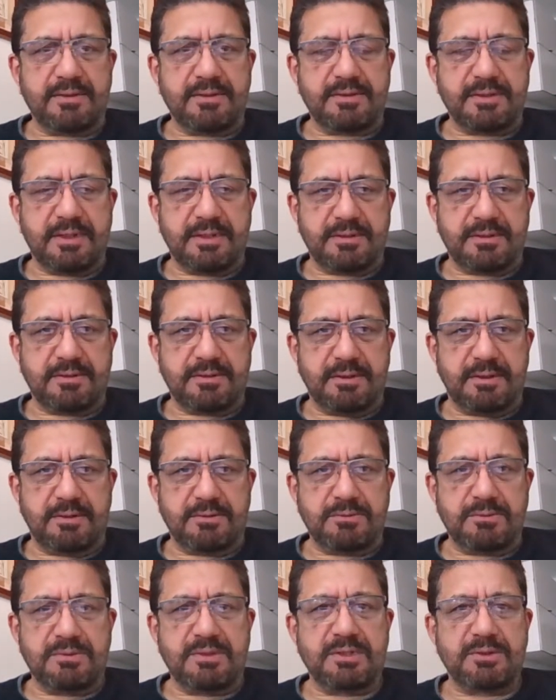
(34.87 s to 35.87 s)
hands that
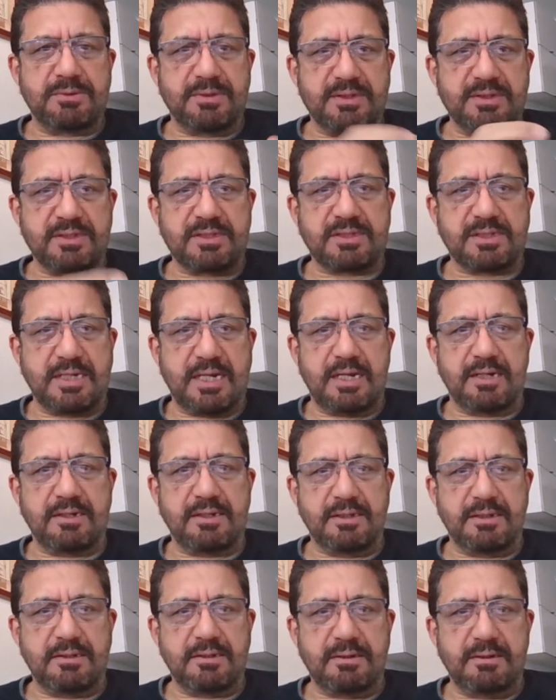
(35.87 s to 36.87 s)
you need to
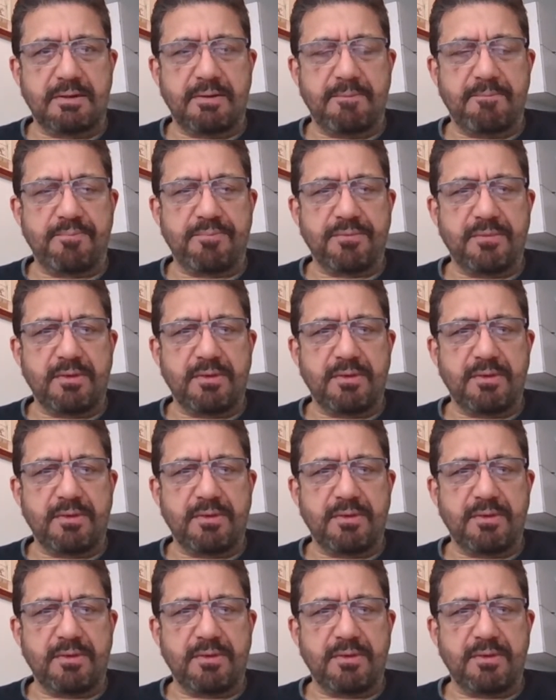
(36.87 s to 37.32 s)
understand the